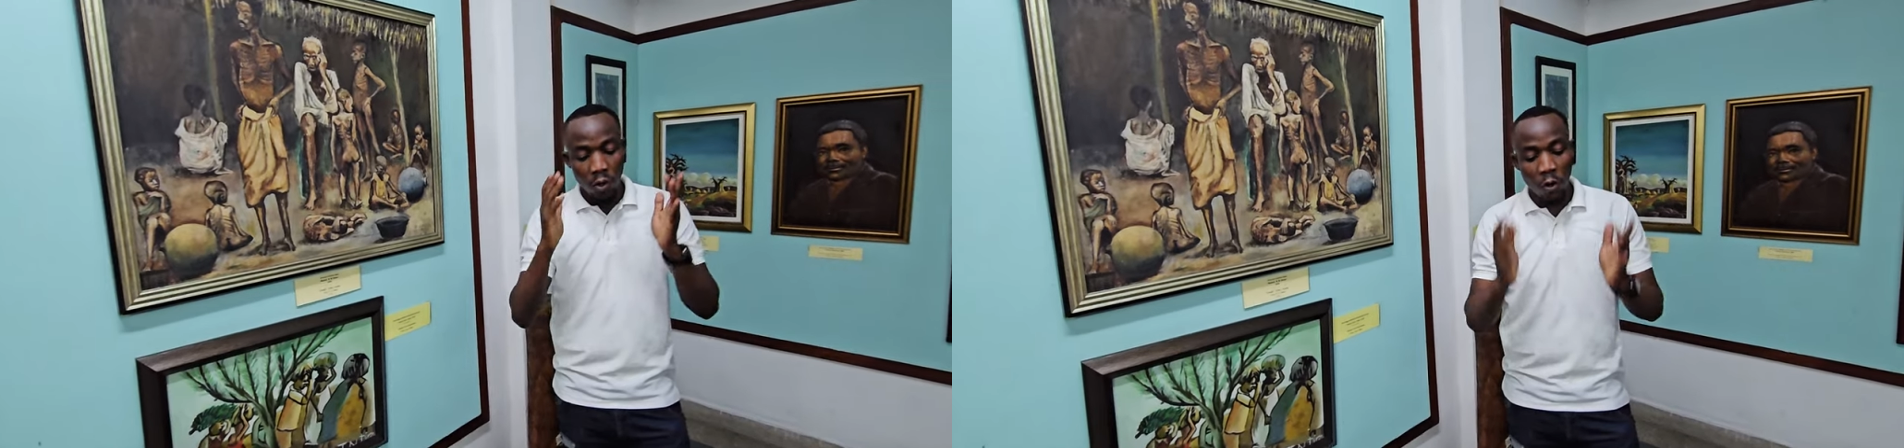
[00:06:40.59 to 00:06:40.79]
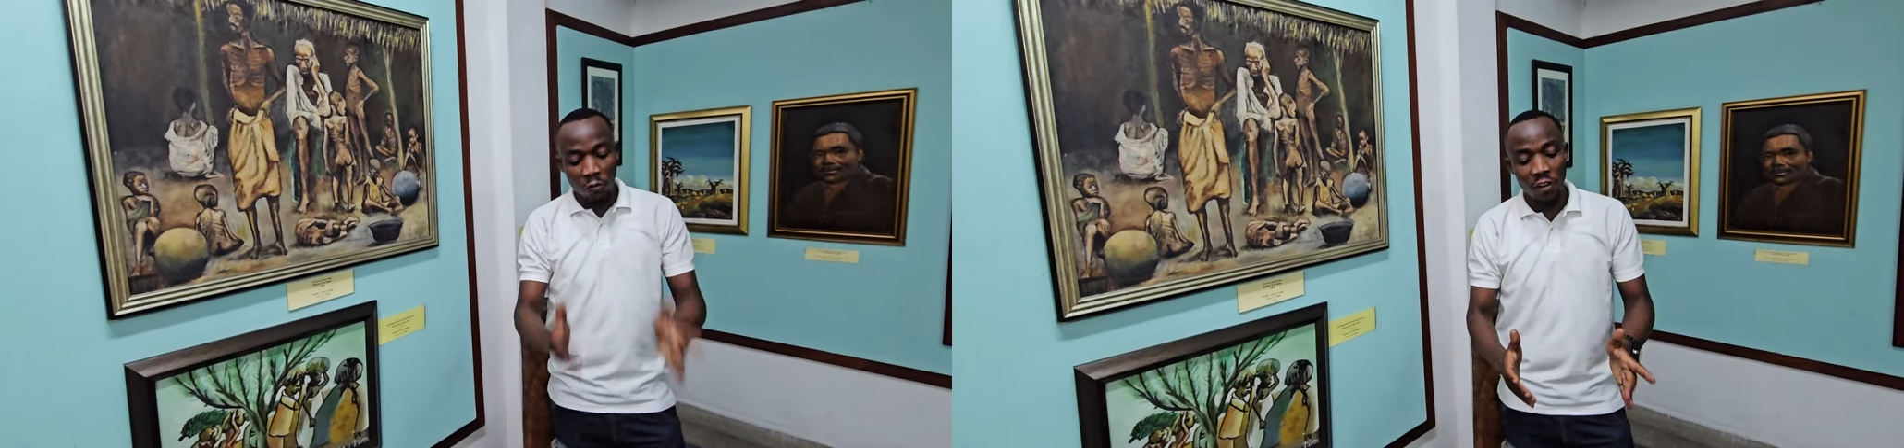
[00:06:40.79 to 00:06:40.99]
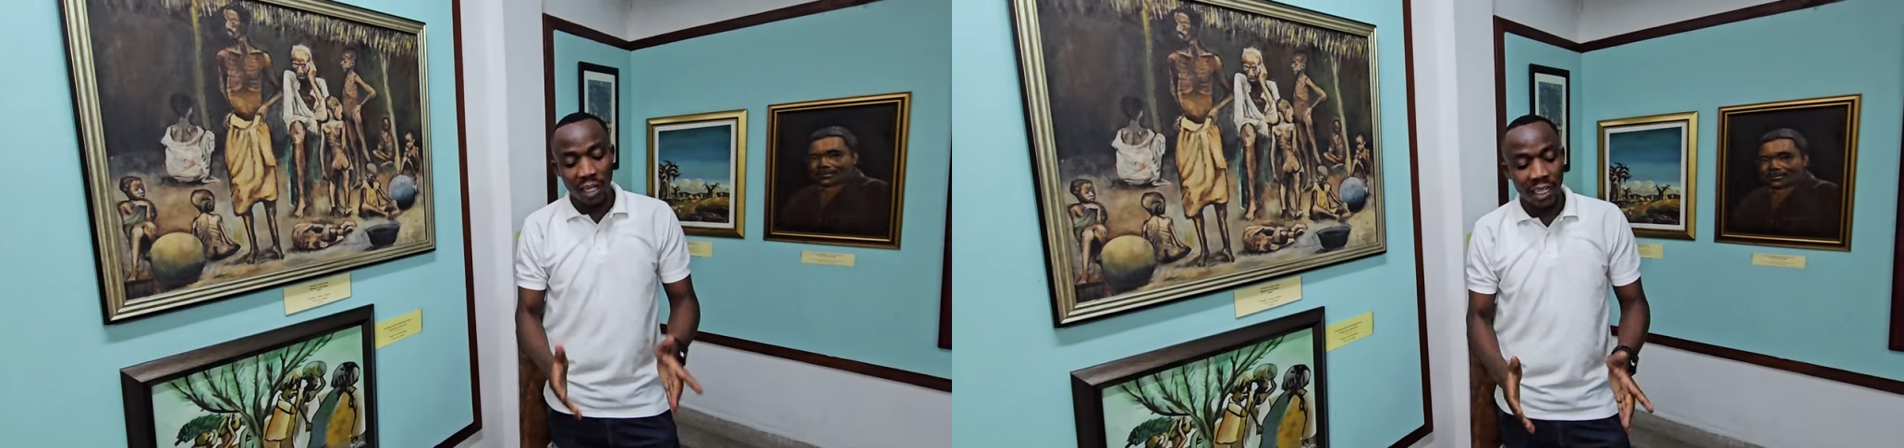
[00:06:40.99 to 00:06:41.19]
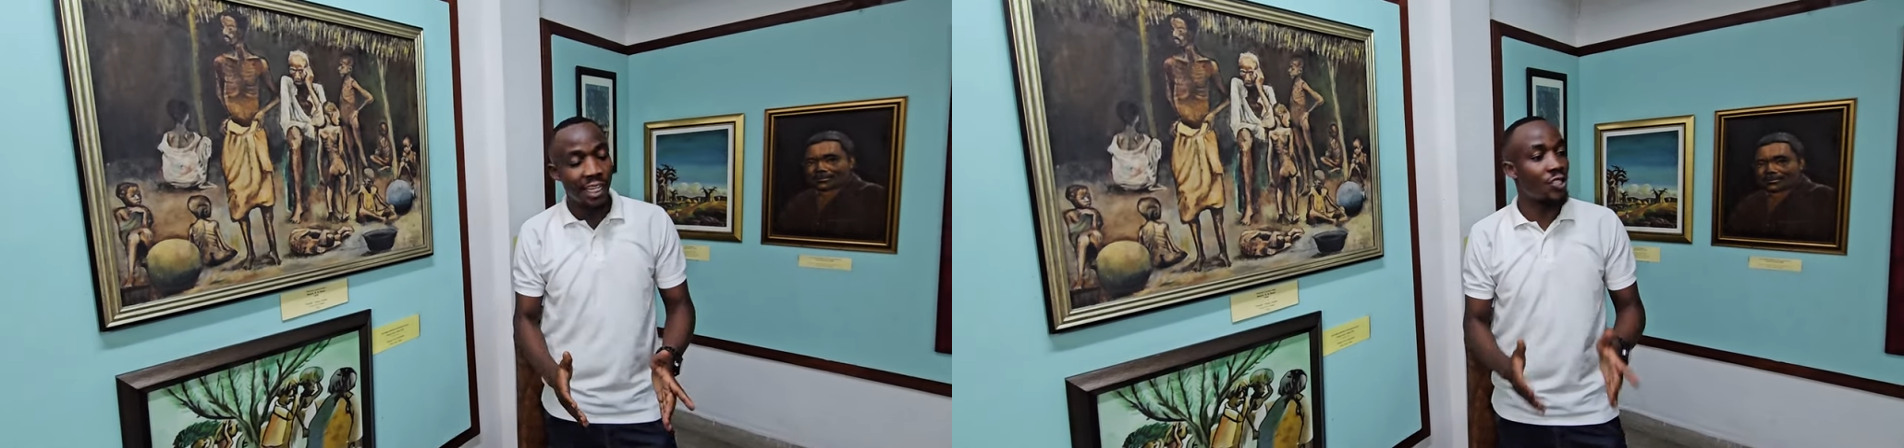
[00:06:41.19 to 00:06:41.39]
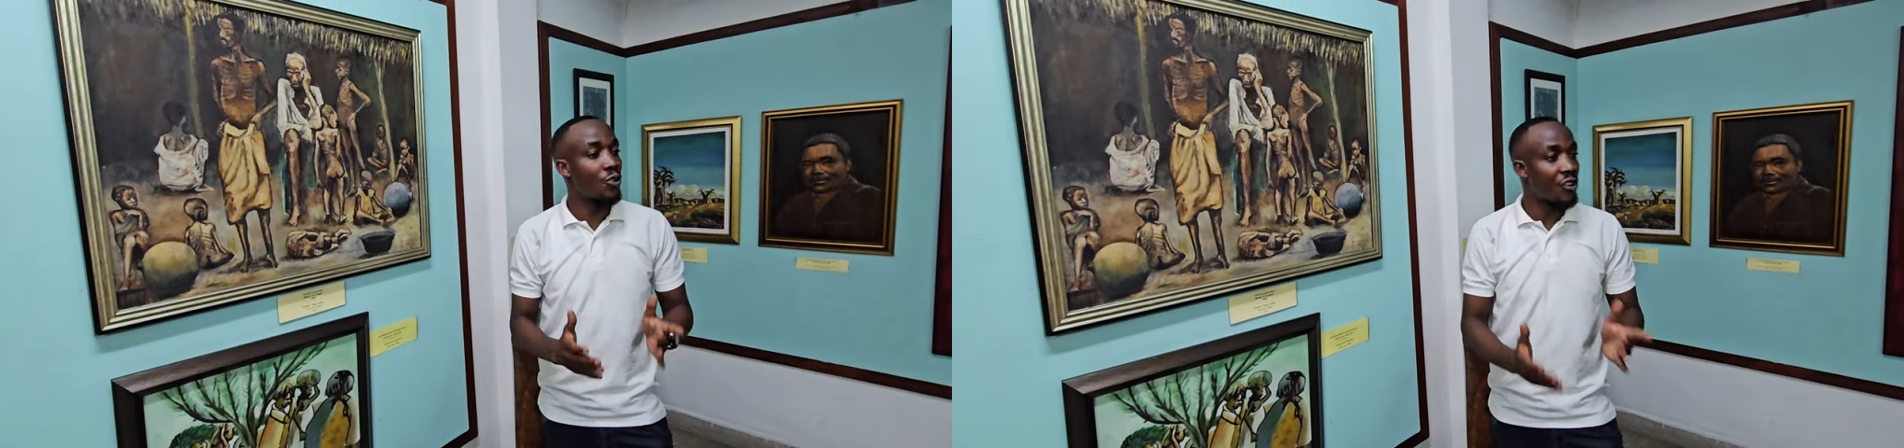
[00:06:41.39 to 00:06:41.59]
over
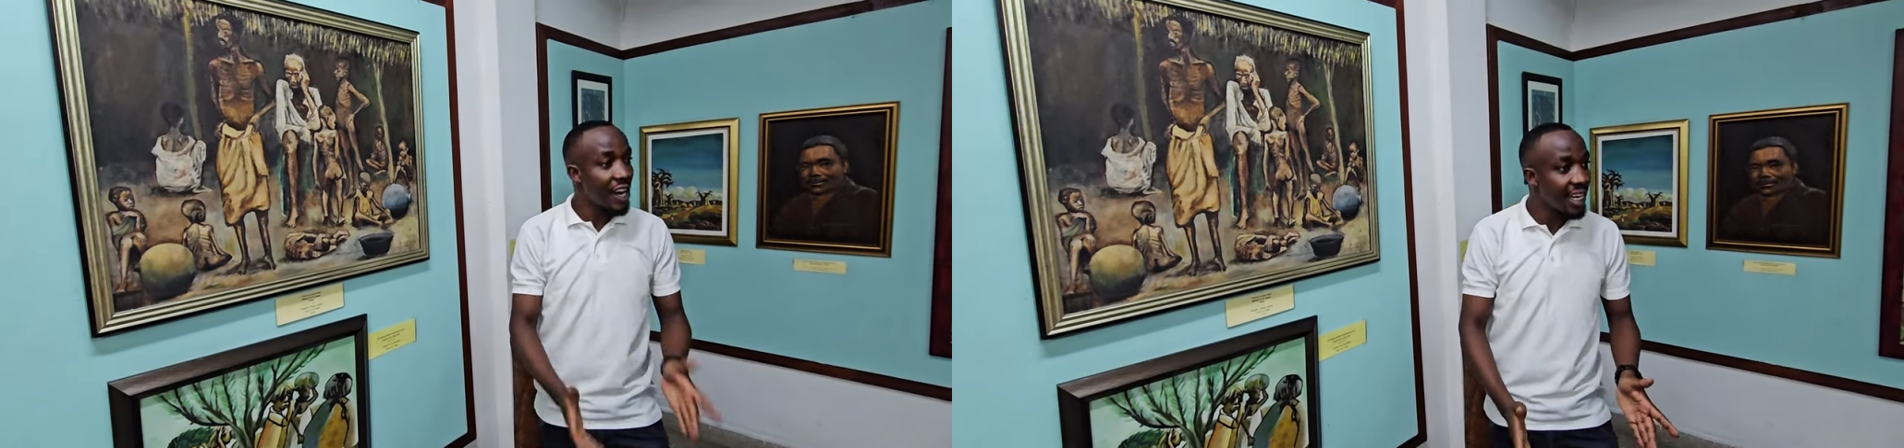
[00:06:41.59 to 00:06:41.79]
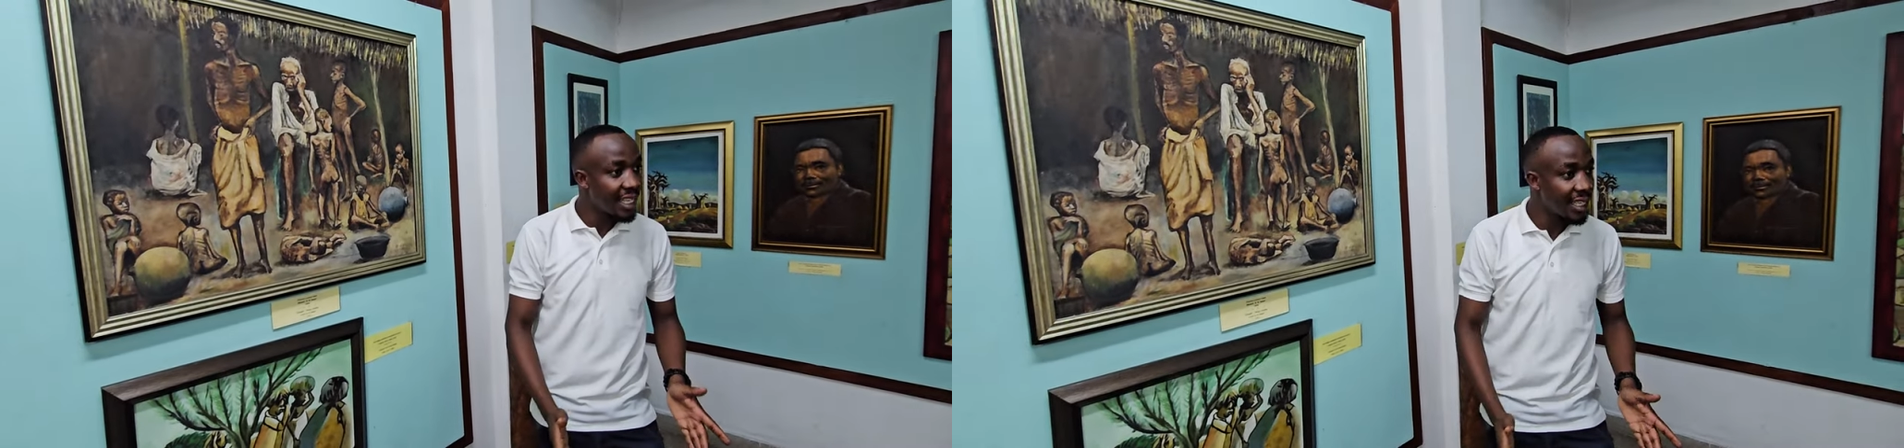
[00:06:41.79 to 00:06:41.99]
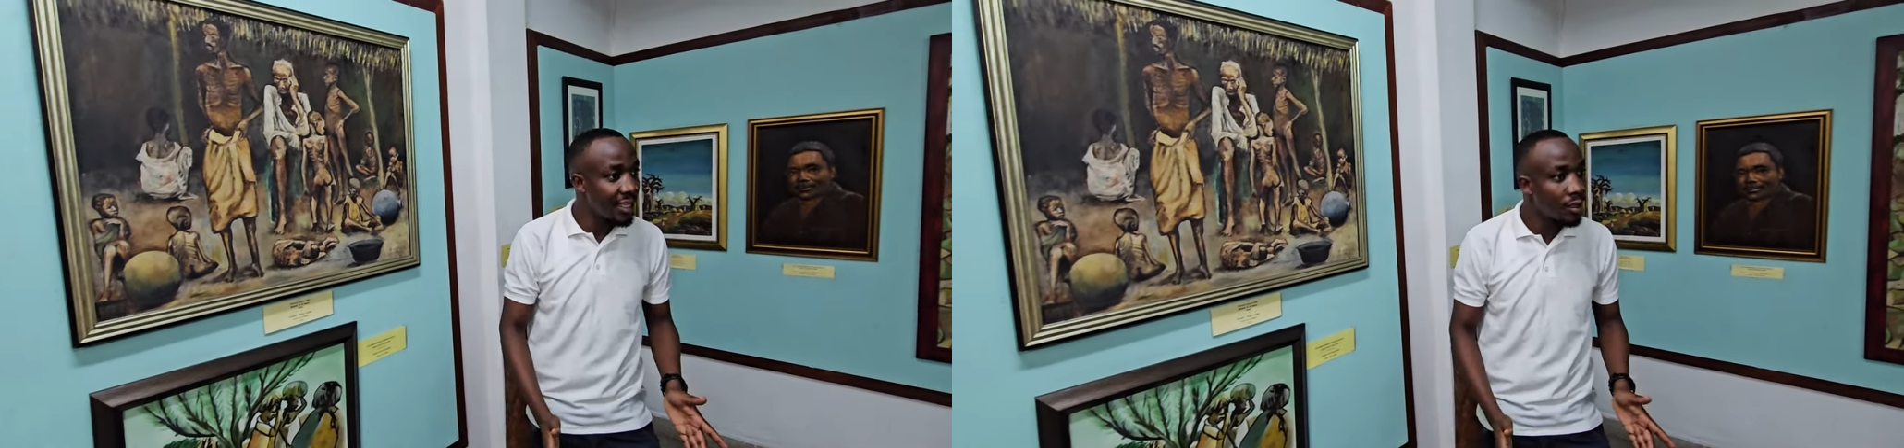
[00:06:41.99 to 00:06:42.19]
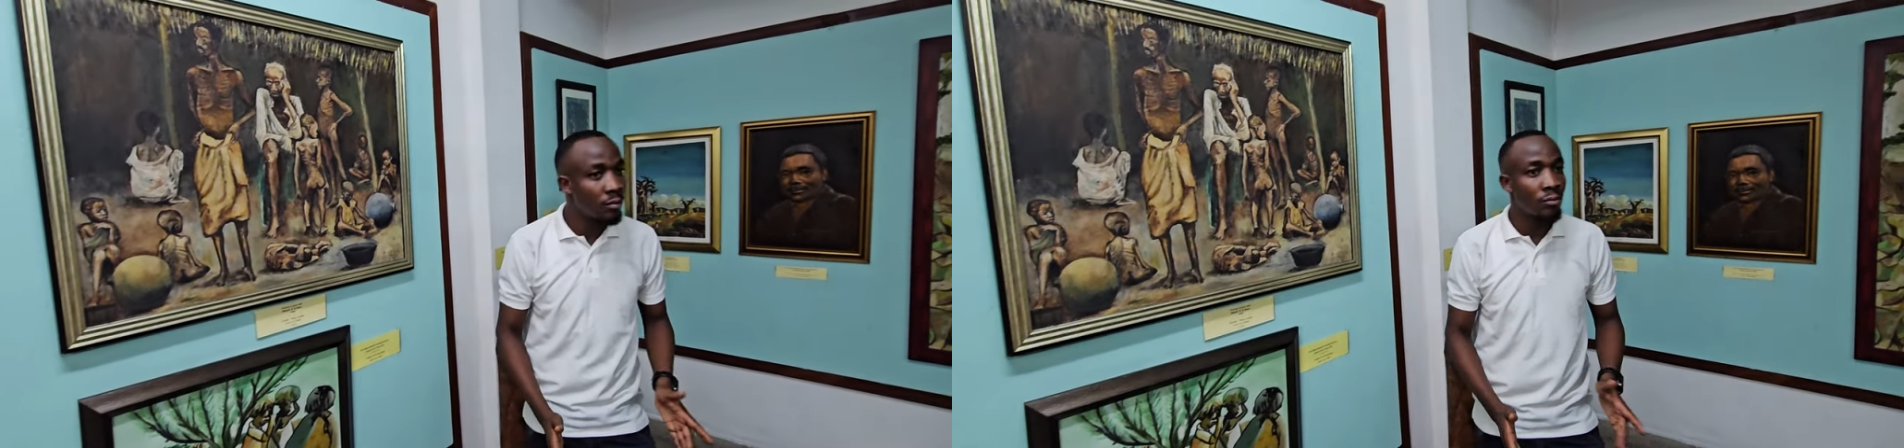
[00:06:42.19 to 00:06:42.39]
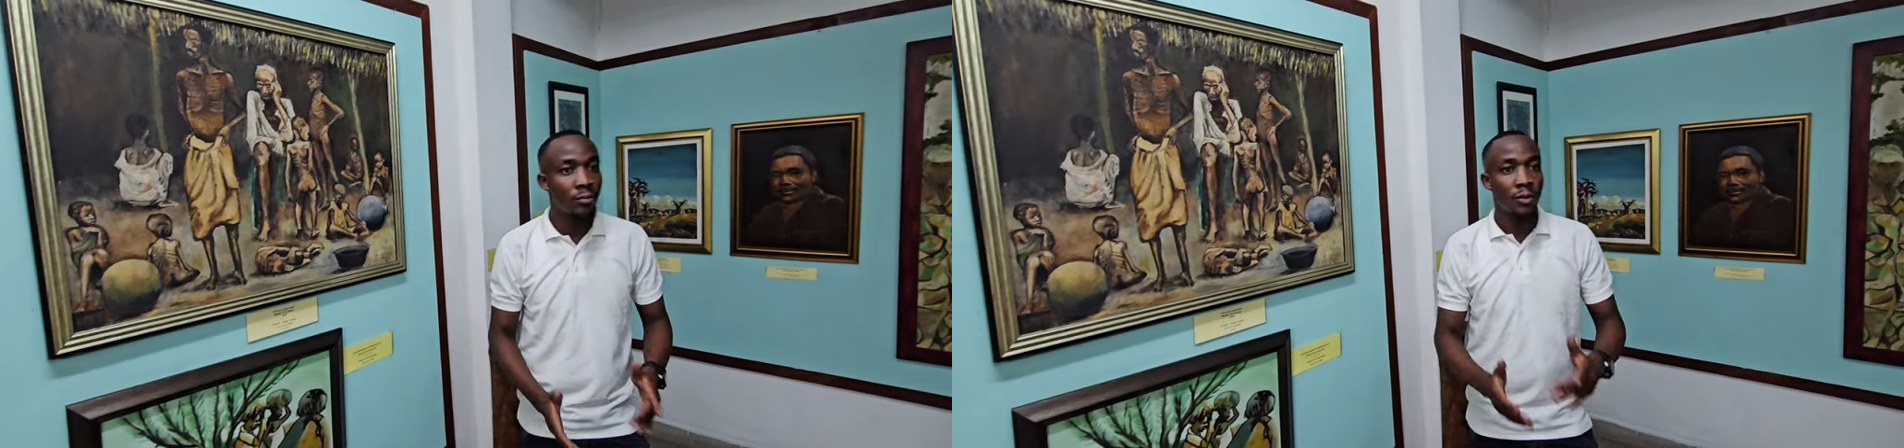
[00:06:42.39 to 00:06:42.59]
cattle
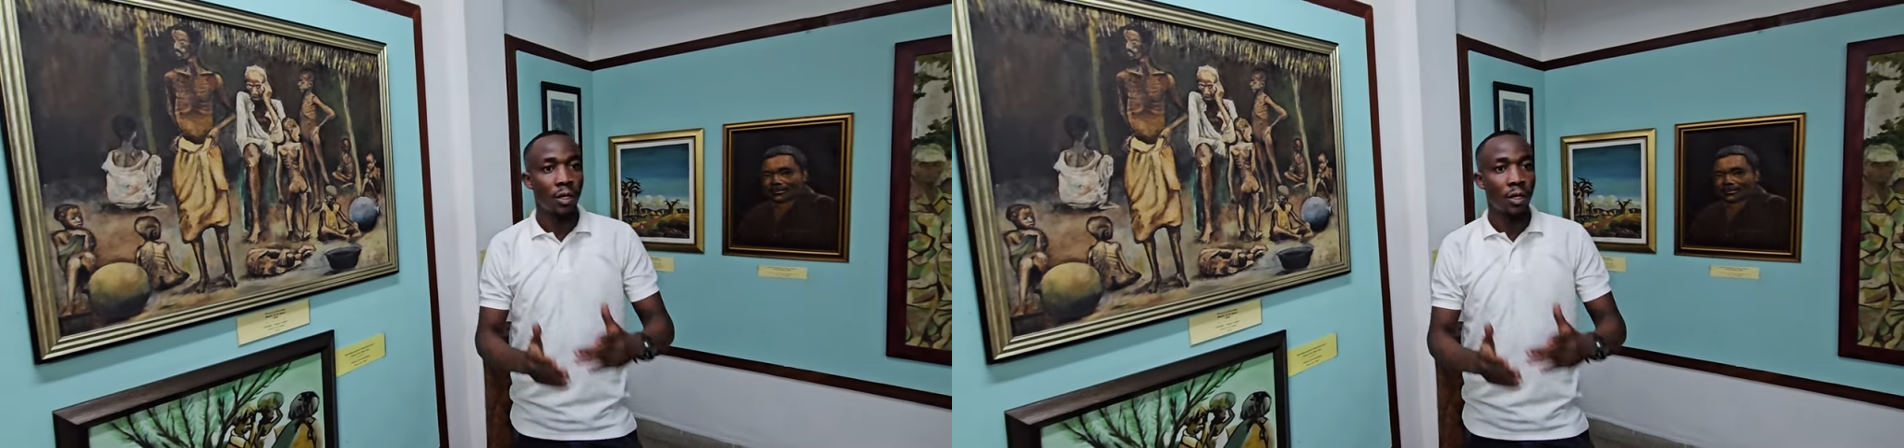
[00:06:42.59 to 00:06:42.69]
raiding